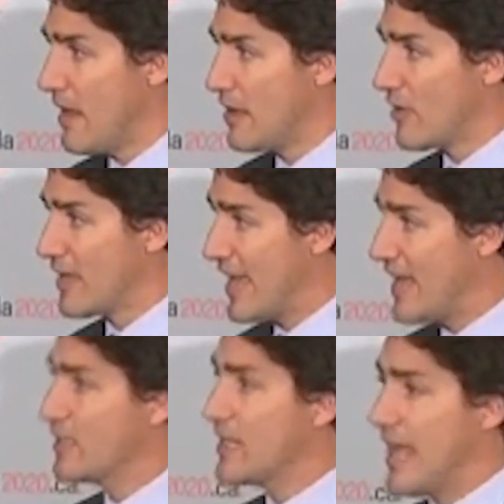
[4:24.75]
You know,
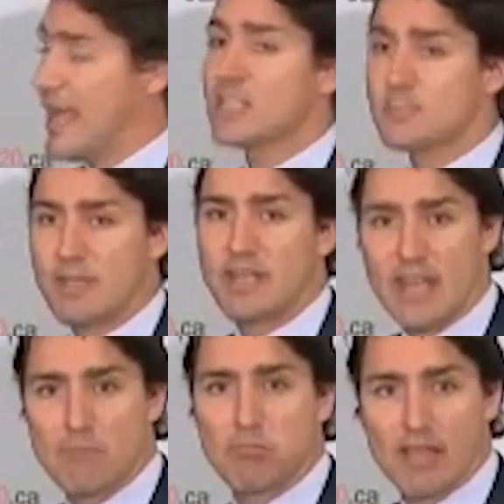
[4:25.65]
Canada has been
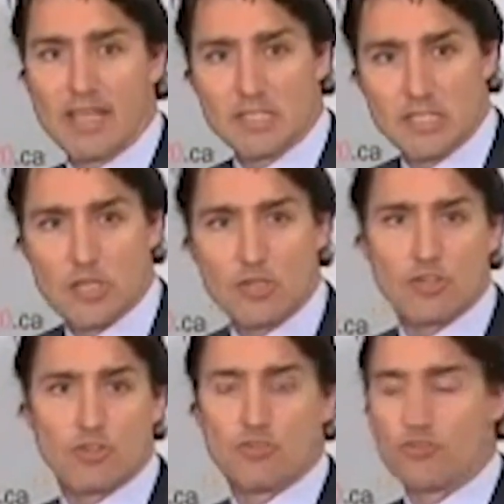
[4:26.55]
a place that
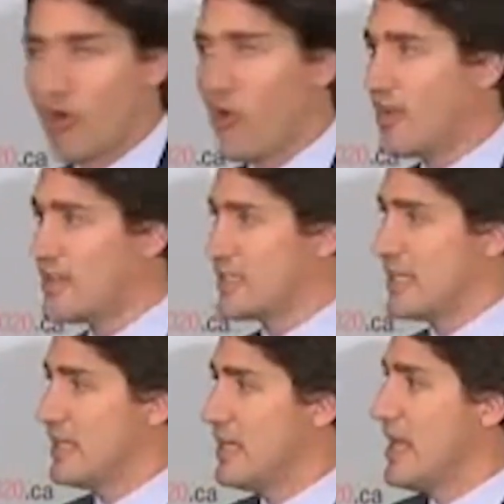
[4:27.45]
draws
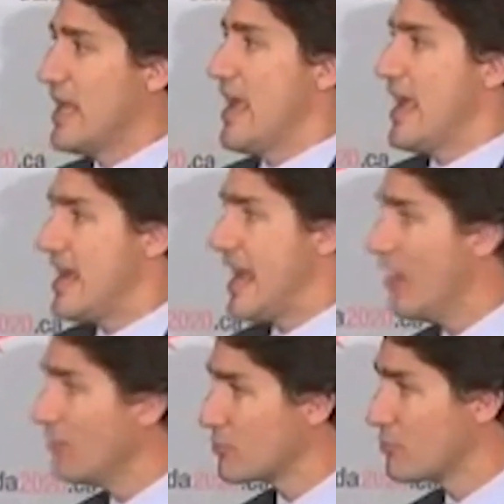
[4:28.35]
in and
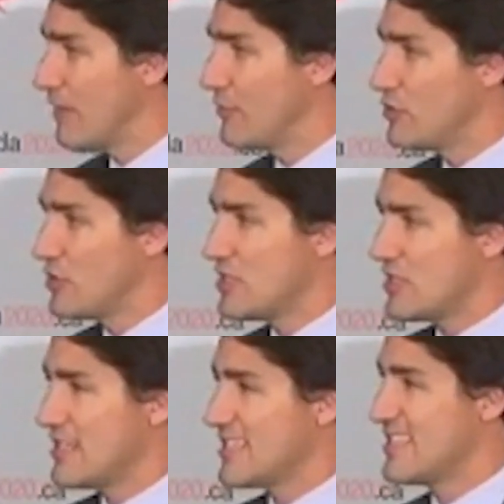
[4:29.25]
helps
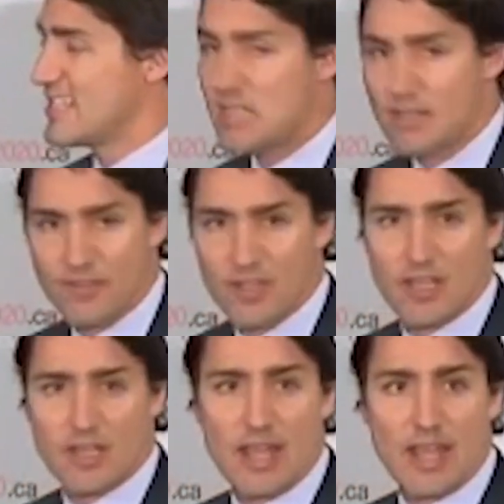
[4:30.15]
refugees in a
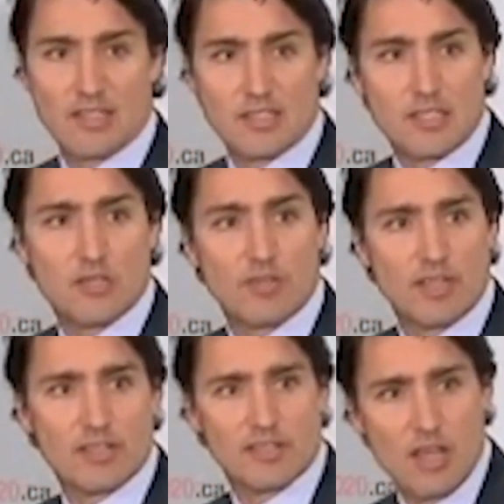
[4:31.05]
significant and
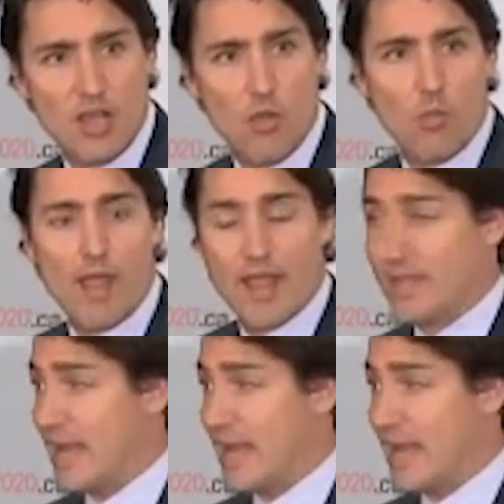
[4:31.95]
serious way.